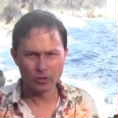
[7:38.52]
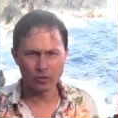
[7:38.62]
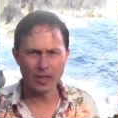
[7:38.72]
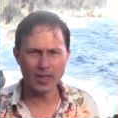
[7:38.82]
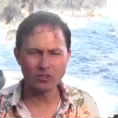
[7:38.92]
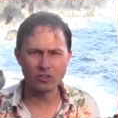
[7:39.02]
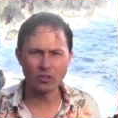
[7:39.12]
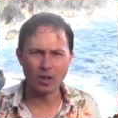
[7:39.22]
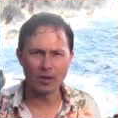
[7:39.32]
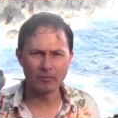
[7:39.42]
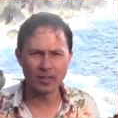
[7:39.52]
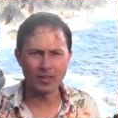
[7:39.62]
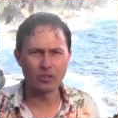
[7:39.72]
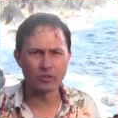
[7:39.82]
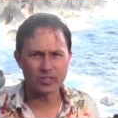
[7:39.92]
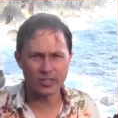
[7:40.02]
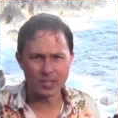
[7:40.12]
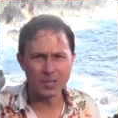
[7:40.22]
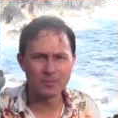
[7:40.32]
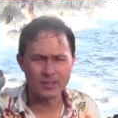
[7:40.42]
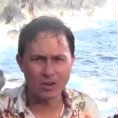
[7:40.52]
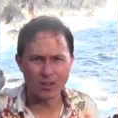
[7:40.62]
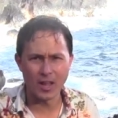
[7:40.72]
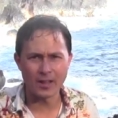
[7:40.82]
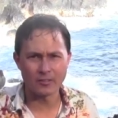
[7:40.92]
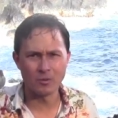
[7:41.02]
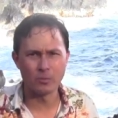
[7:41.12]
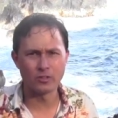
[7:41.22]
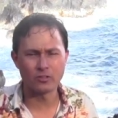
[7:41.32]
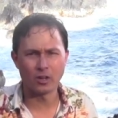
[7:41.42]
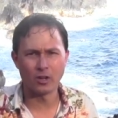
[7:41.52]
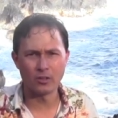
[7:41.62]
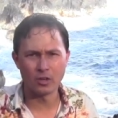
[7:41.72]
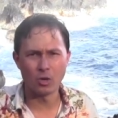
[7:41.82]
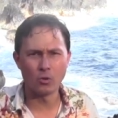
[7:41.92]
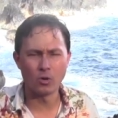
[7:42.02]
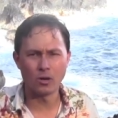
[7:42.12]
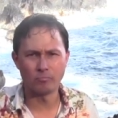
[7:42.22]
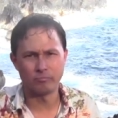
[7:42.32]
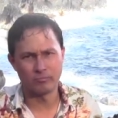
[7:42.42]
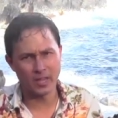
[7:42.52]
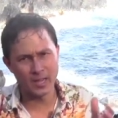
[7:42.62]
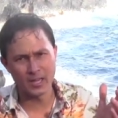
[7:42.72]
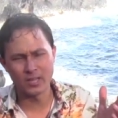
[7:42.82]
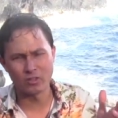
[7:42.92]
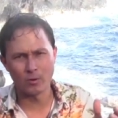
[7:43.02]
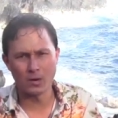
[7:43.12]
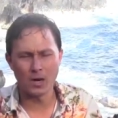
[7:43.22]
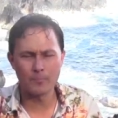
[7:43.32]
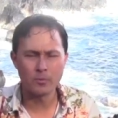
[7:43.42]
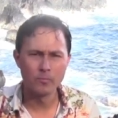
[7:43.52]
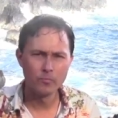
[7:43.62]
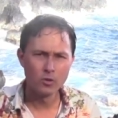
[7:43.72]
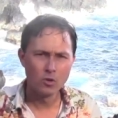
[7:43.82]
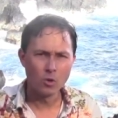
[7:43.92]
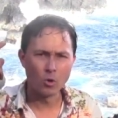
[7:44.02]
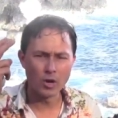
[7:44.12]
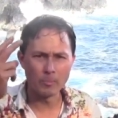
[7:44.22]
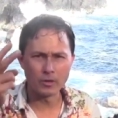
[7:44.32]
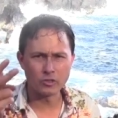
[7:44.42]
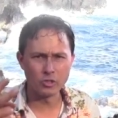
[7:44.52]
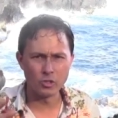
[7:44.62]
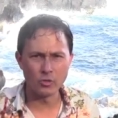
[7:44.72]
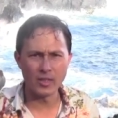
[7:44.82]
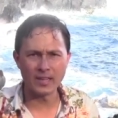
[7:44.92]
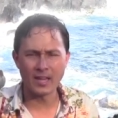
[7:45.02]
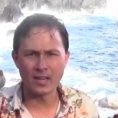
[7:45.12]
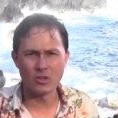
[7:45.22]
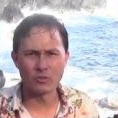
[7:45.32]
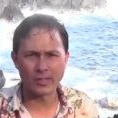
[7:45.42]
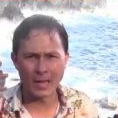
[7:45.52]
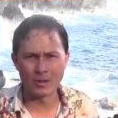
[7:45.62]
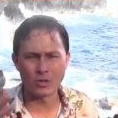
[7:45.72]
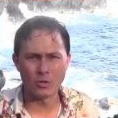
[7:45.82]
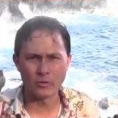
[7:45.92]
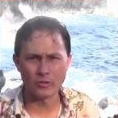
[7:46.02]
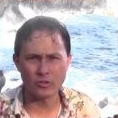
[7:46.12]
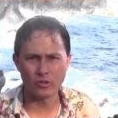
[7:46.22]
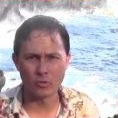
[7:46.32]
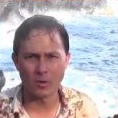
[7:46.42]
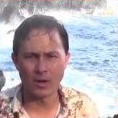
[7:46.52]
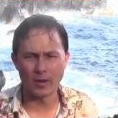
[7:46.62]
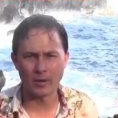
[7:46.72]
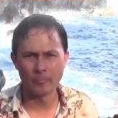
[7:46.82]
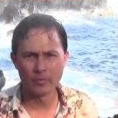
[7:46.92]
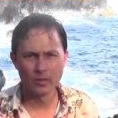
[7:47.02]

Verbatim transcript: So they actually uh, can either steam sterilize them, which, uh, you know, uh, can heat them up, or number two, they can use chemicals to uh,